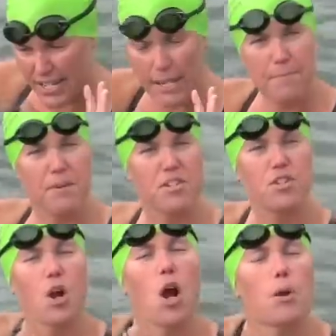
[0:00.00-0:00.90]
to keep your
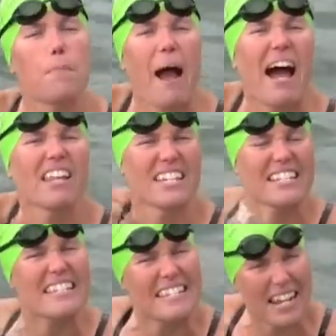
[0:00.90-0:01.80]
stroke
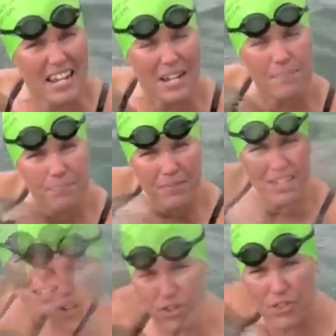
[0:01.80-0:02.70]
balanced.
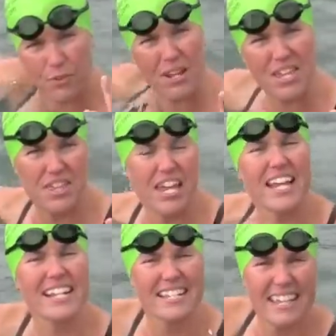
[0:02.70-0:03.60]
There are 3
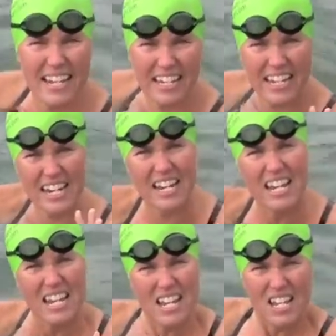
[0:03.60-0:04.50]
things that can
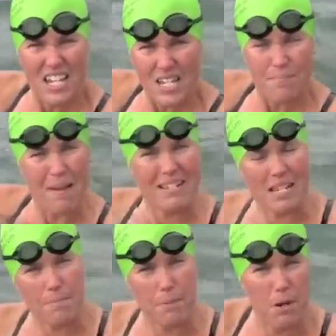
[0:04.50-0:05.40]
mess
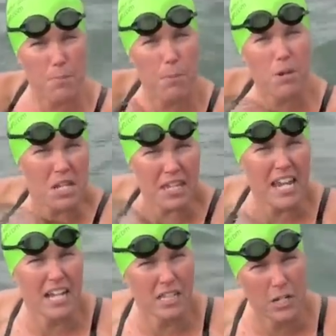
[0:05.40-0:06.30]
up your
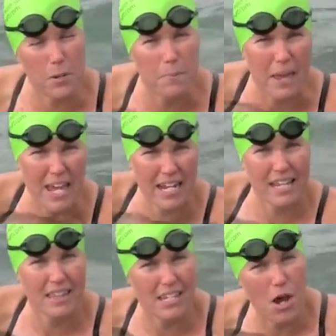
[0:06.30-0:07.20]
breathing a little bit
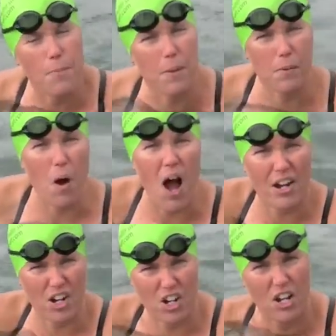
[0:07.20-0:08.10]
in the open
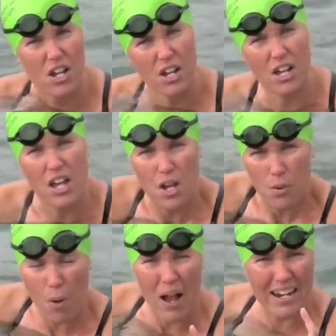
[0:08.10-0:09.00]
water.
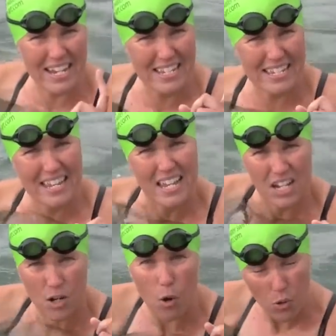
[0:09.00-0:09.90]
One is
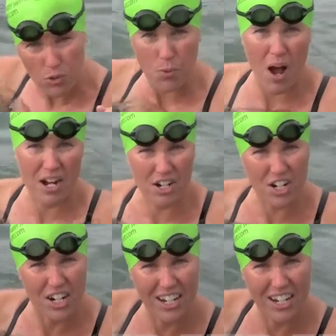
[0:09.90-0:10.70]
cold water,